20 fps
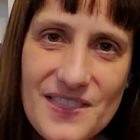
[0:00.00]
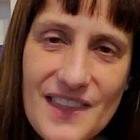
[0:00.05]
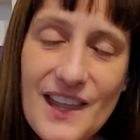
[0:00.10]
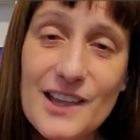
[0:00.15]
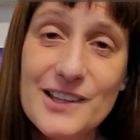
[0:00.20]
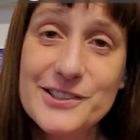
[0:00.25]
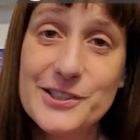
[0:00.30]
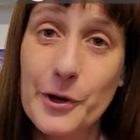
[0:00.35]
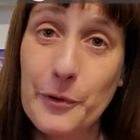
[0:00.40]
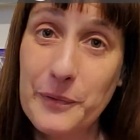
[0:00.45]

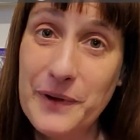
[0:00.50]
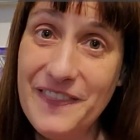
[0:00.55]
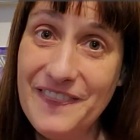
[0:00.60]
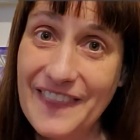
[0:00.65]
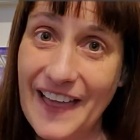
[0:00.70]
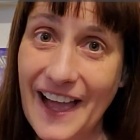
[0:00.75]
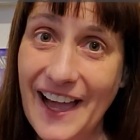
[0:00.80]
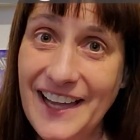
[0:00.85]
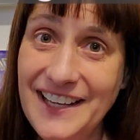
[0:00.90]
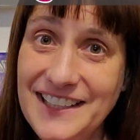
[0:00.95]
So with
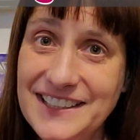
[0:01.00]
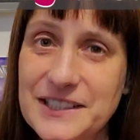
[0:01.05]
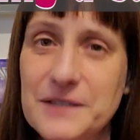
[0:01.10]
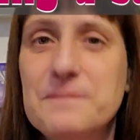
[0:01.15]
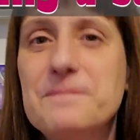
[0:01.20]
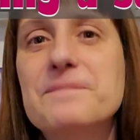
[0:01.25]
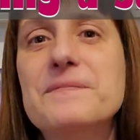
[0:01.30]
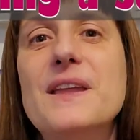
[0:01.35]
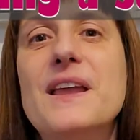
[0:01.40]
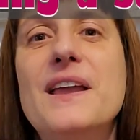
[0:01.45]
that,
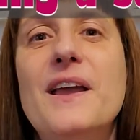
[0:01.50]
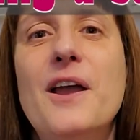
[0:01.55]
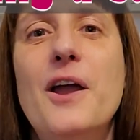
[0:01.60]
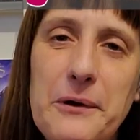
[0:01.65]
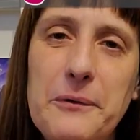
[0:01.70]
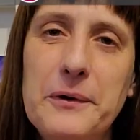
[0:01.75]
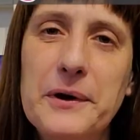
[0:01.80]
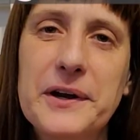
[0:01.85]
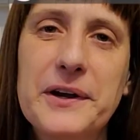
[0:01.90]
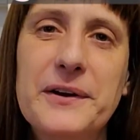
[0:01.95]

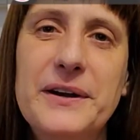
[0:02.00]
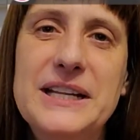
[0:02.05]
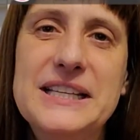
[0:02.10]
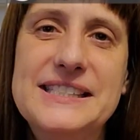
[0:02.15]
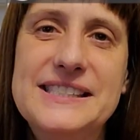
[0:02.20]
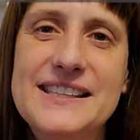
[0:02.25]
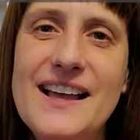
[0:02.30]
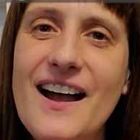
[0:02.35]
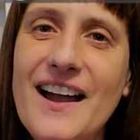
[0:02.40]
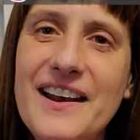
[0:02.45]
we're going to
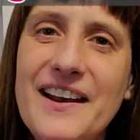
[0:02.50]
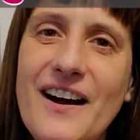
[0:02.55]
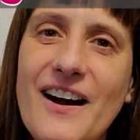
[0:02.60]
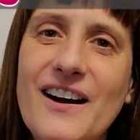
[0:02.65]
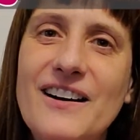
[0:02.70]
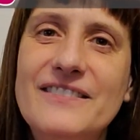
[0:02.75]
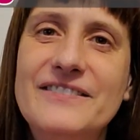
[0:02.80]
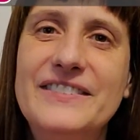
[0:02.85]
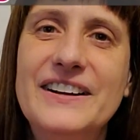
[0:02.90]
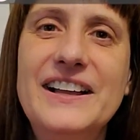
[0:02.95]
sign
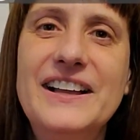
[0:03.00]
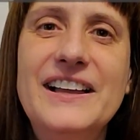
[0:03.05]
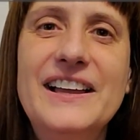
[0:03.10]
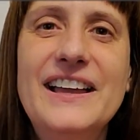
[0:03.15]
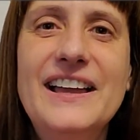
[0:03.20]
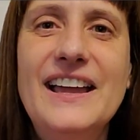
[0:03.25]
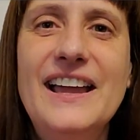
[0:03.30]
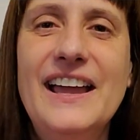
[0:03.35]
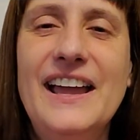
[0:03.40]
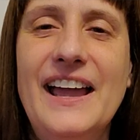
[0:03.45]
off
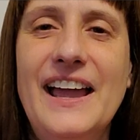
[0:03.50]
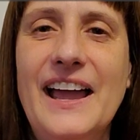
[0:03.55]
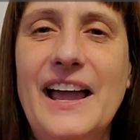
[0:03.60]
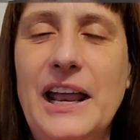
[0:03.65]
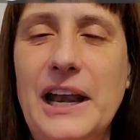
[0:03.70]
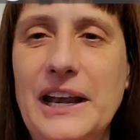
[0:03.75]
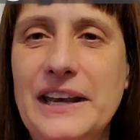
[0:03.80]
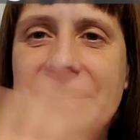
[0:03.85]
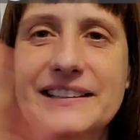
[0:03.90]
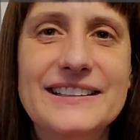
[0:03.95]

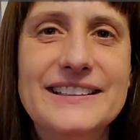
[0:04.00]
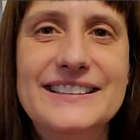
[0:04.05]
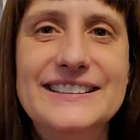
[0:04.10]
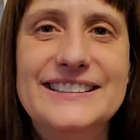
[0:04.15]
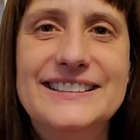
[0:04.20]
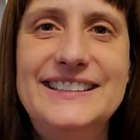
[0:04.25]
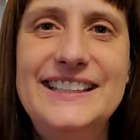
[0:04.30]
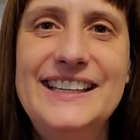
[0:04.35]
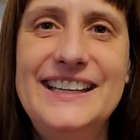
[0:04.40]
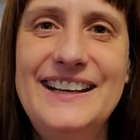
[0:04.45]
and
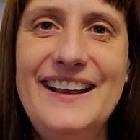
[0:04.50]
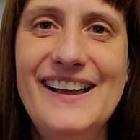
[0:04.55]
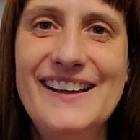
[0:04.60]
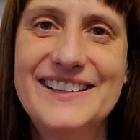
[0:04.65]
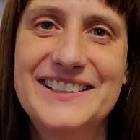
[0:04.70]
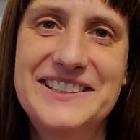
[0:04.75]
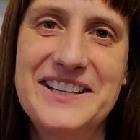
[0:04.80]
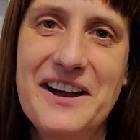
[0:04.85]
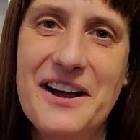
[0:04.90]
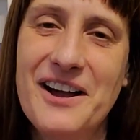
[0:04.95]
see you
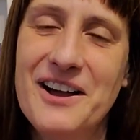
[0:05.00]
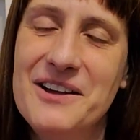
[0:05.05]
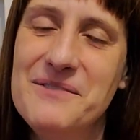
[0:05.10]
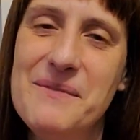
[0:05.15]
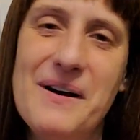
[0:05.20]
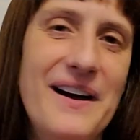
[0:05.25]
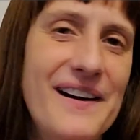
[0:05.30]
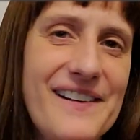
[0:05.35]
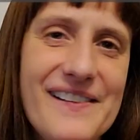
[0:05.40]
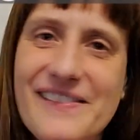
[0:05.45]
next time
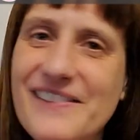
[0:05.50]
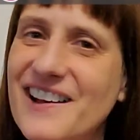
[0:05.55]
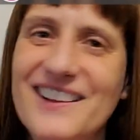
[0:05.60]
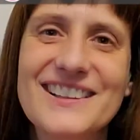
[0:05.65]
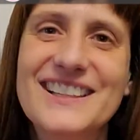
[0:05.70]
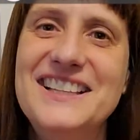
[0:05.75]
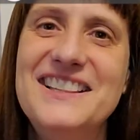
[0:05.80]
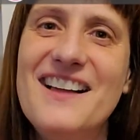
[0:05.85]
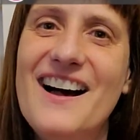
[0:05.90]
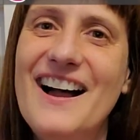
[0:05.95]
on A
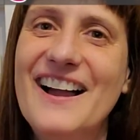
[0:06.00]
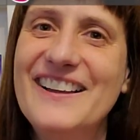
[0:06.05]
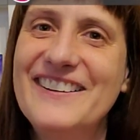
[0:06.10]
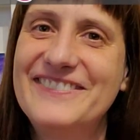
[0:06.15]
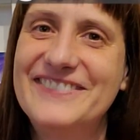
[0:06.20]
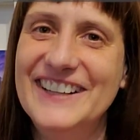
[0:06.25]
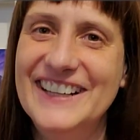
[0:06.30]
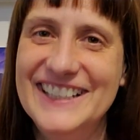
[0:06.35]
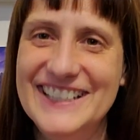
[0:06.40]
Lolly Life.